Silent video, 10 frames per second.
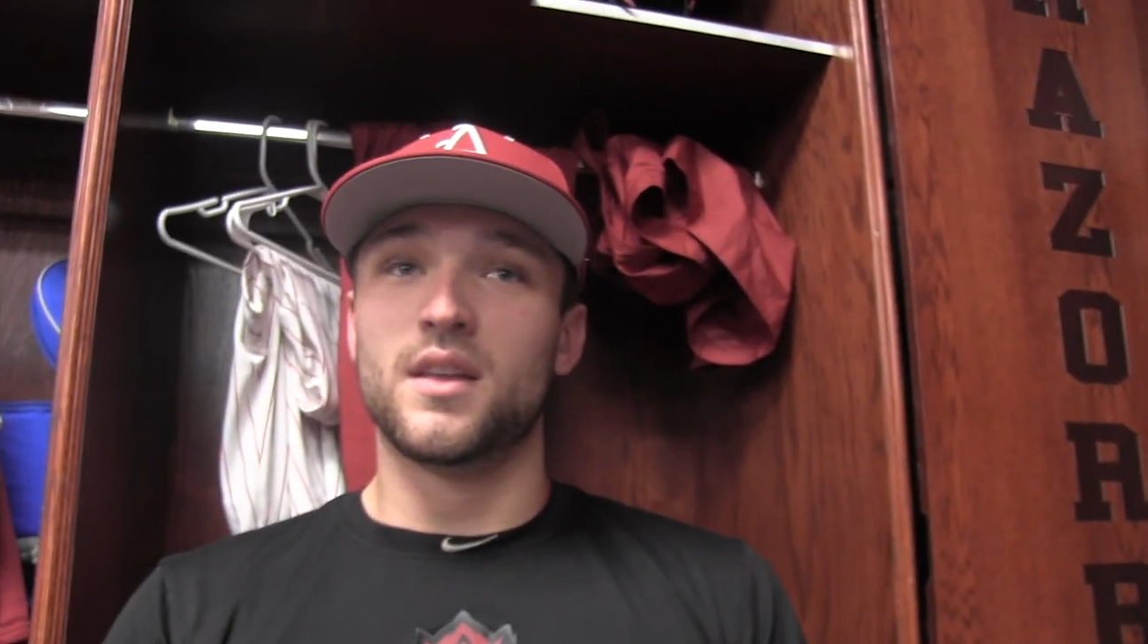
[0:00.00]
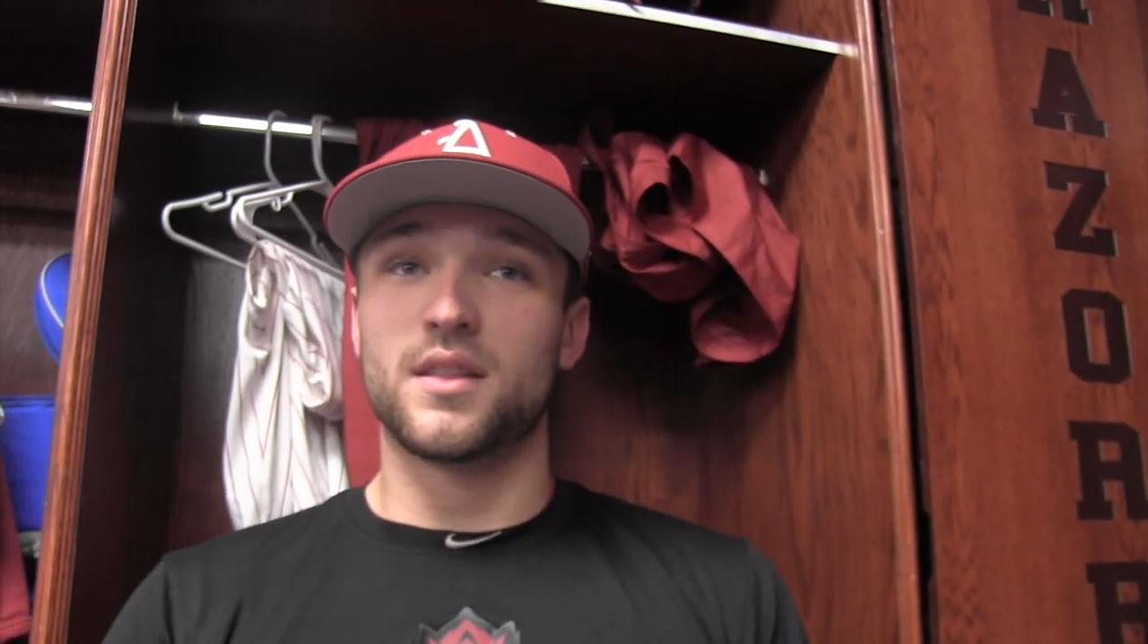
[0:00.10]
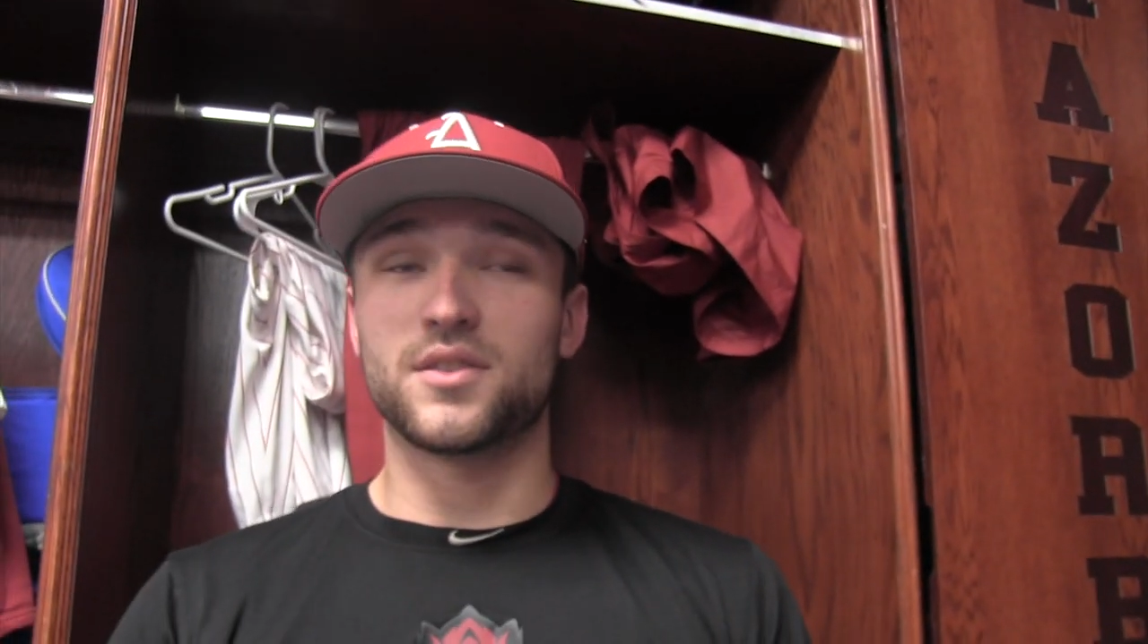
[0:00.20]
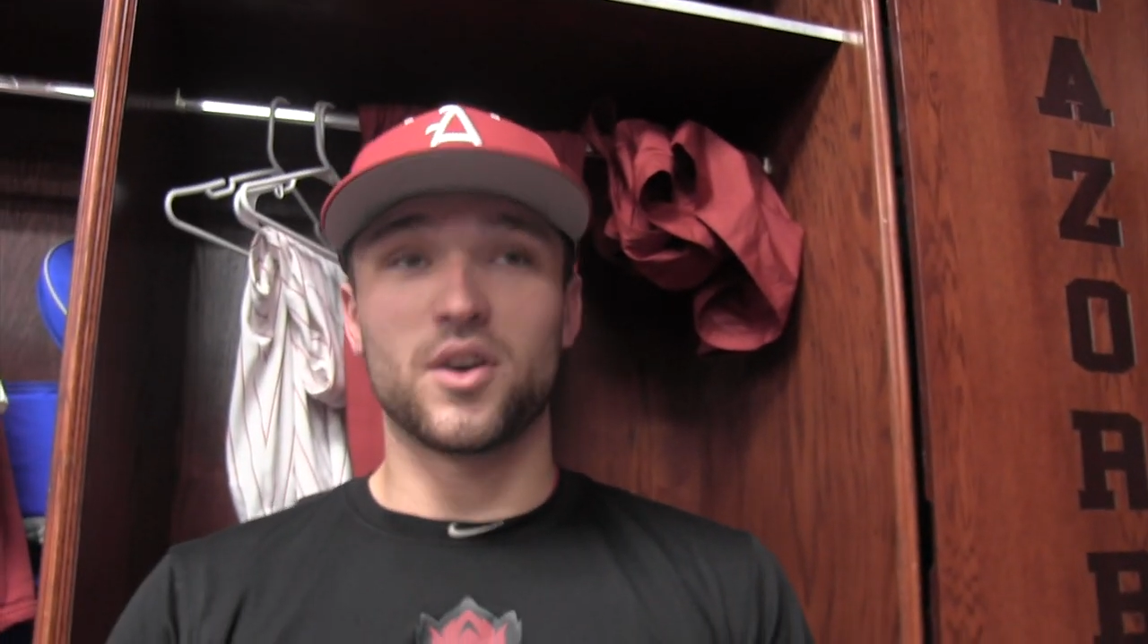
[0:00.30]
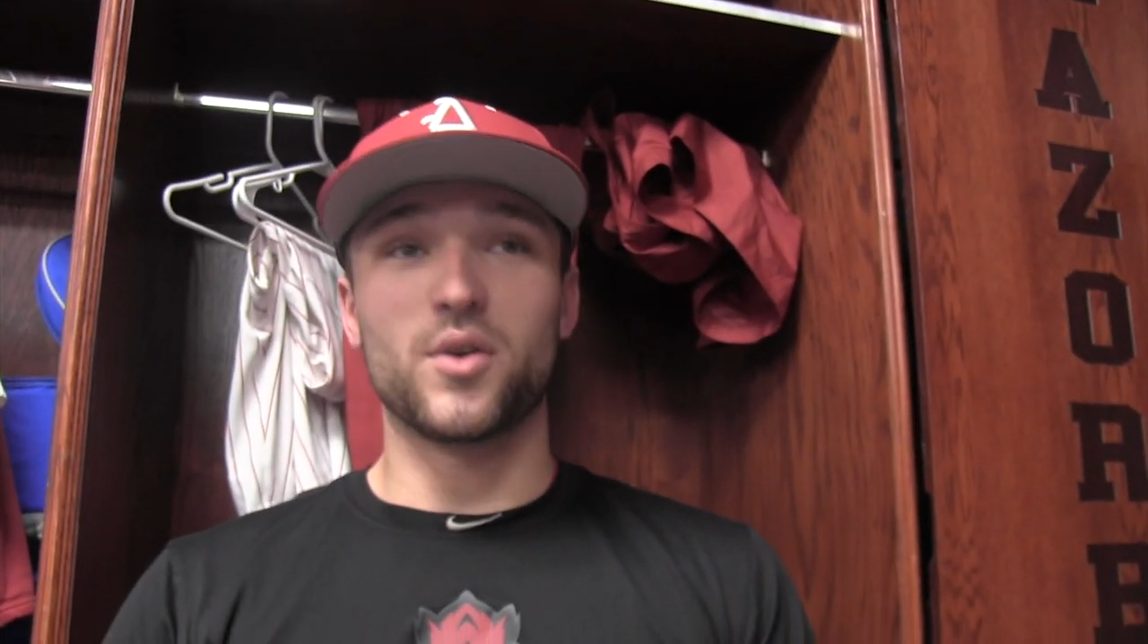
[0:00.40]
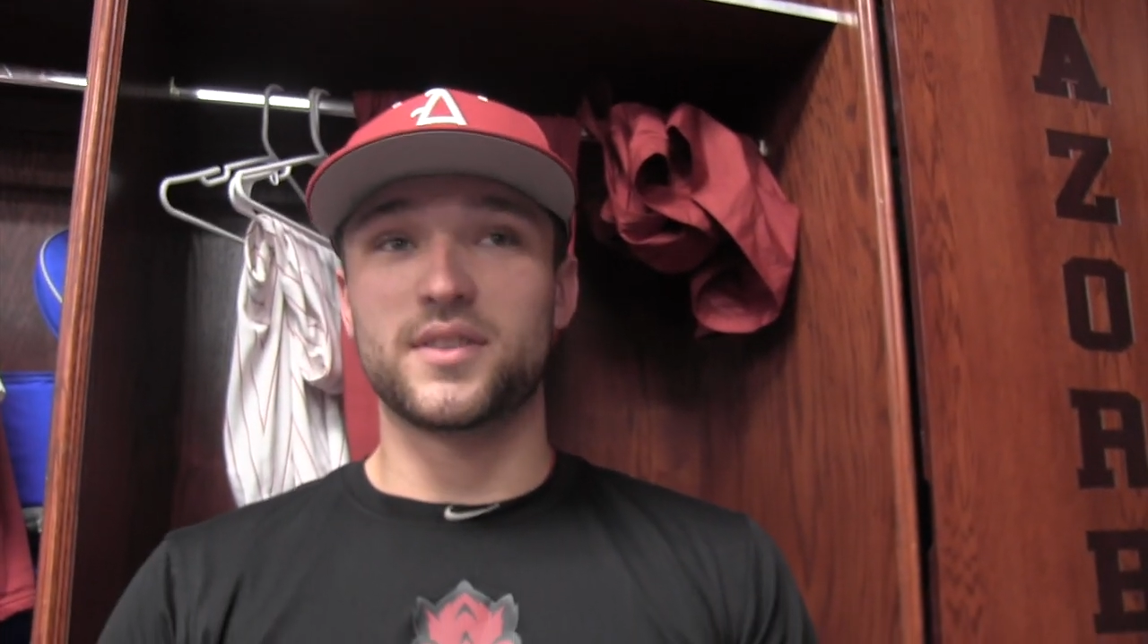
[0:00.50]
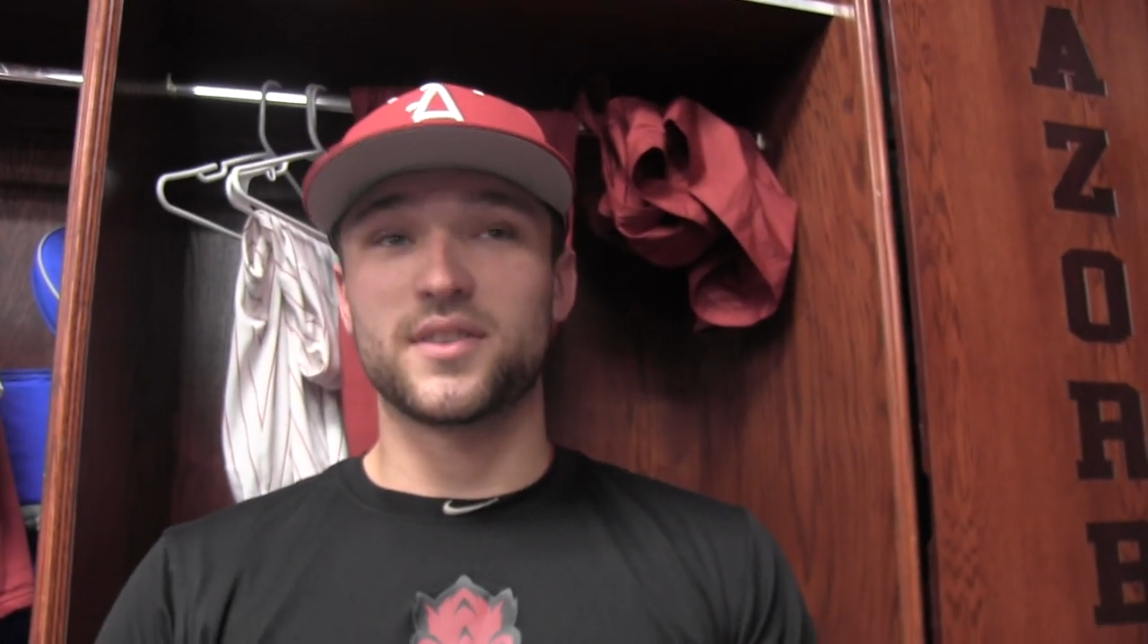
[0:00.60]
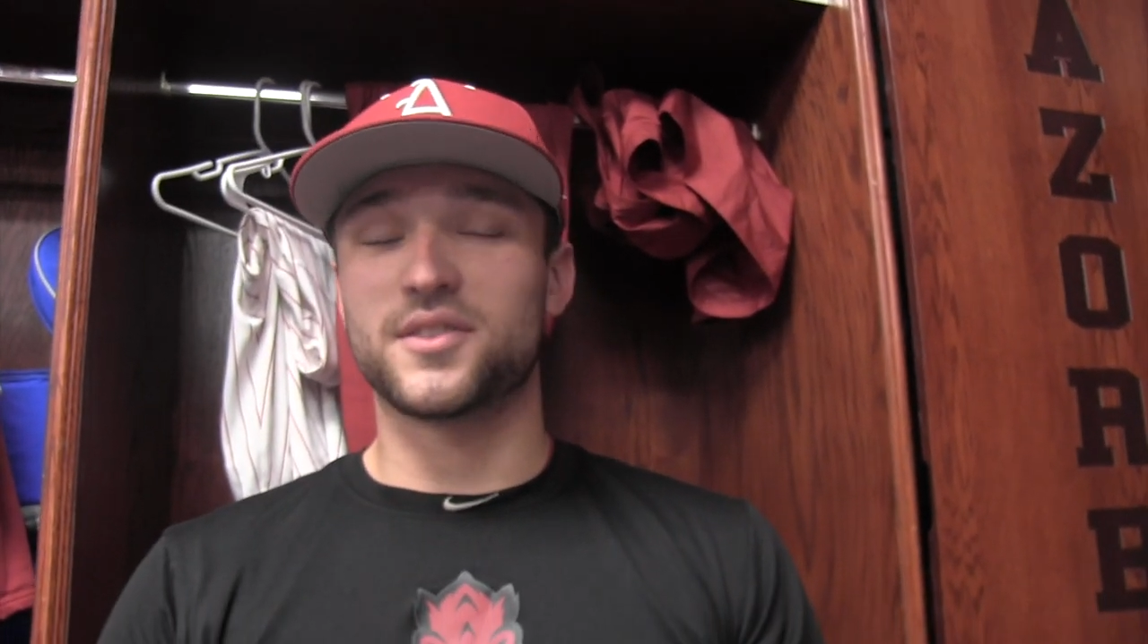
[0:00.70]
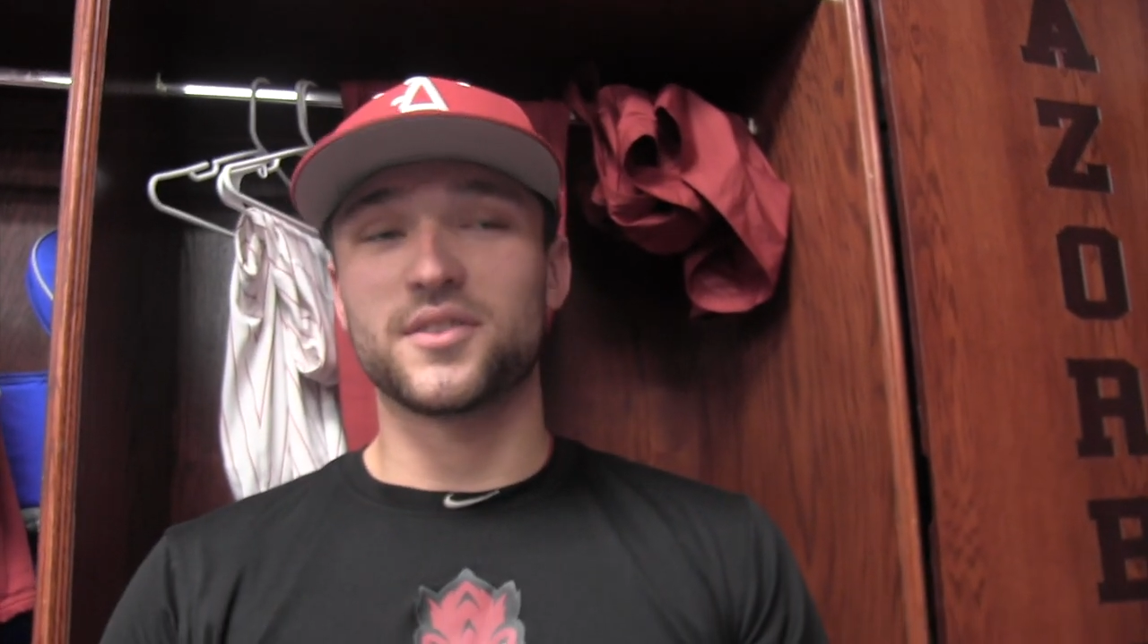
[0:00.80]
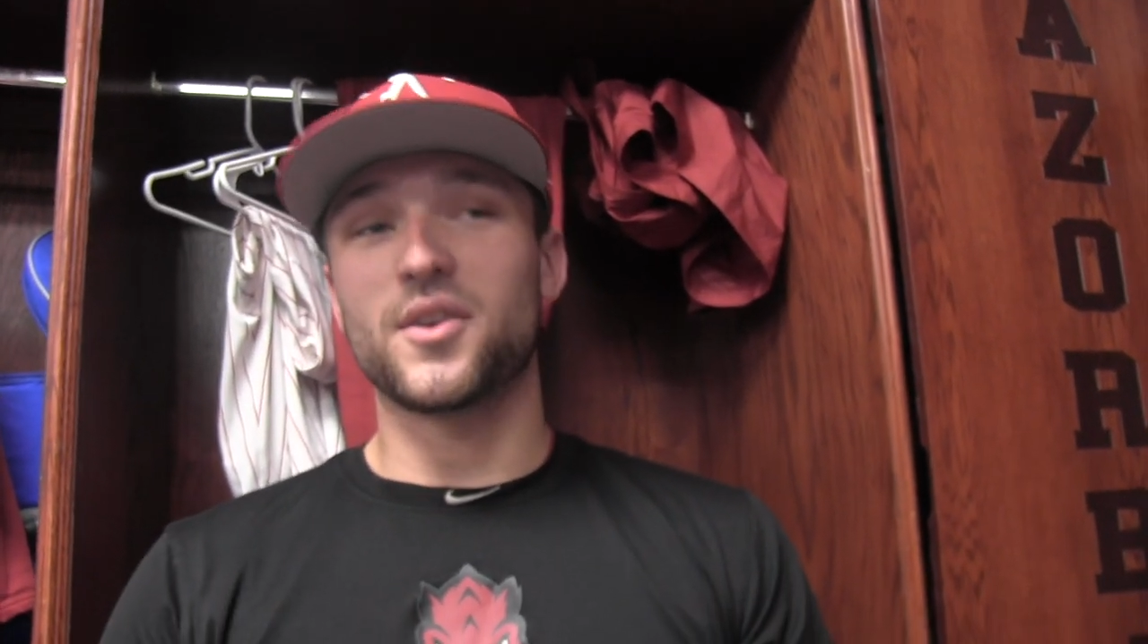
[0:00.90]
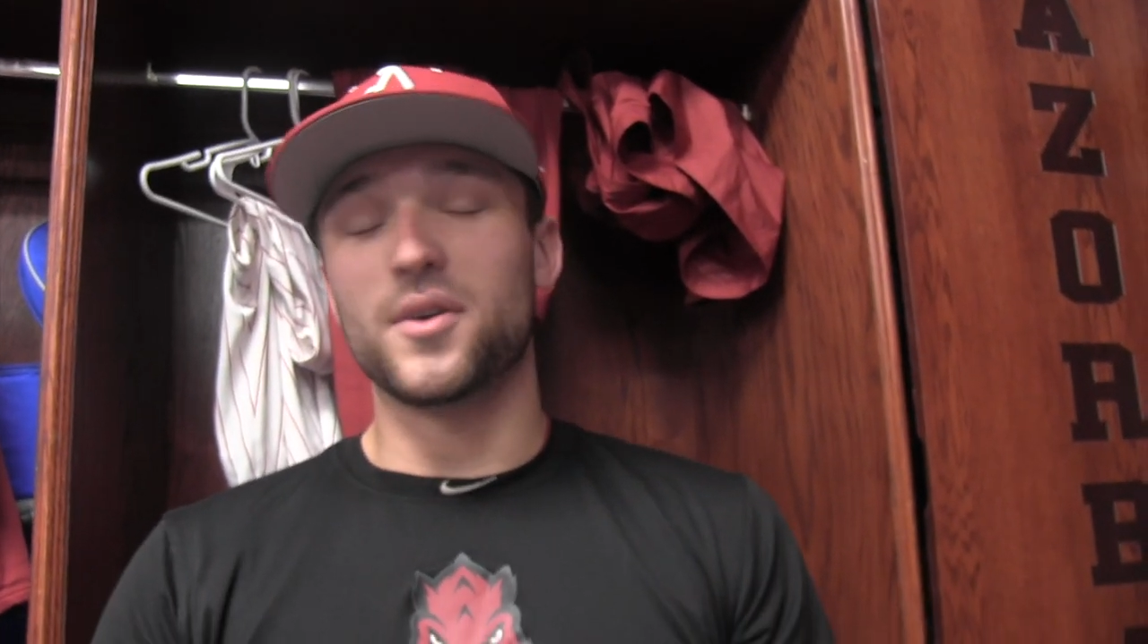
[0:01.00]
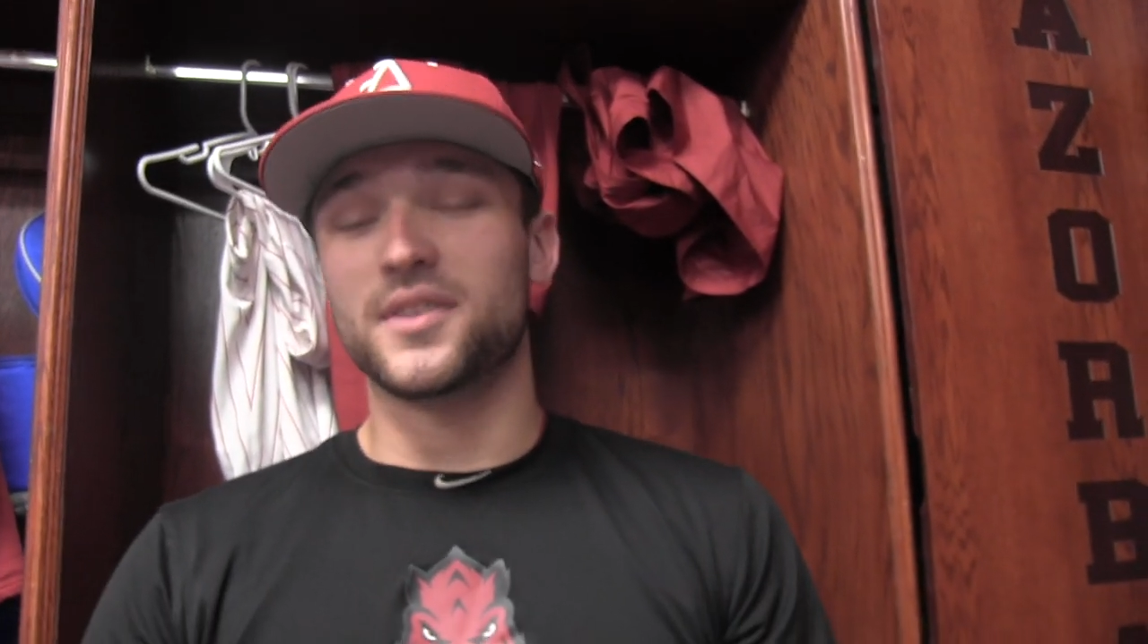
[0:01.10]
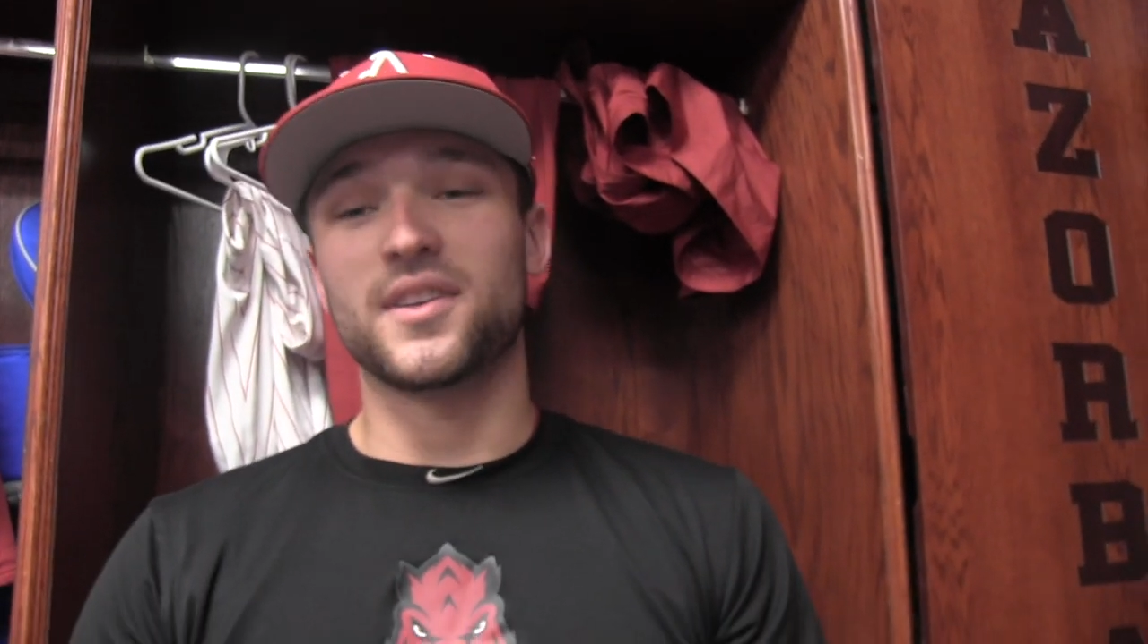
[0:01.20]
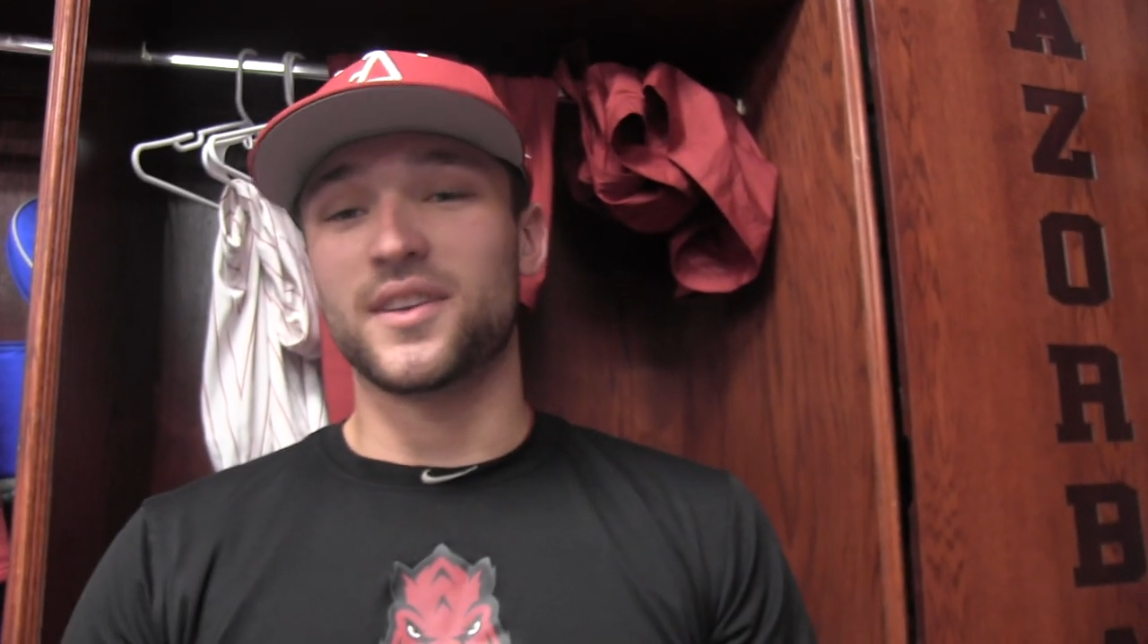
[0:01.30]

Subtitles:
There's always